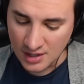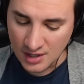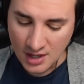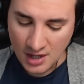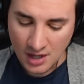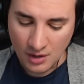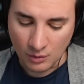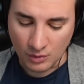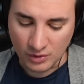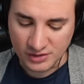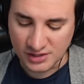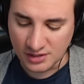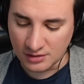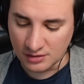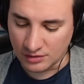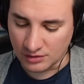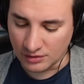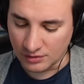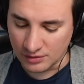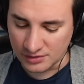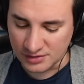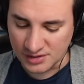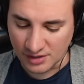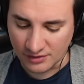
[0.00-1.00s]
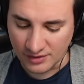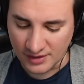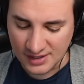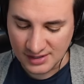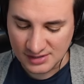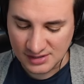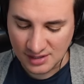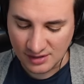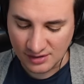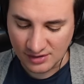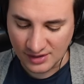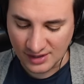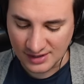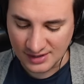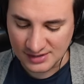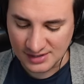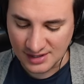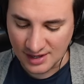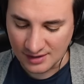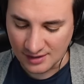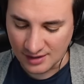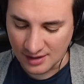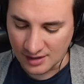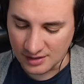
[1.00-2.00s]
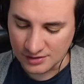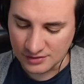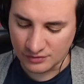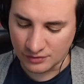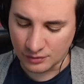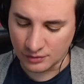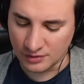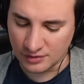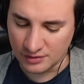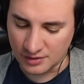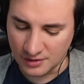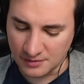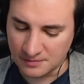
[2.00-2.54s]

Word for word: What are your thoughts on this? Thanks again, guys, for all you do.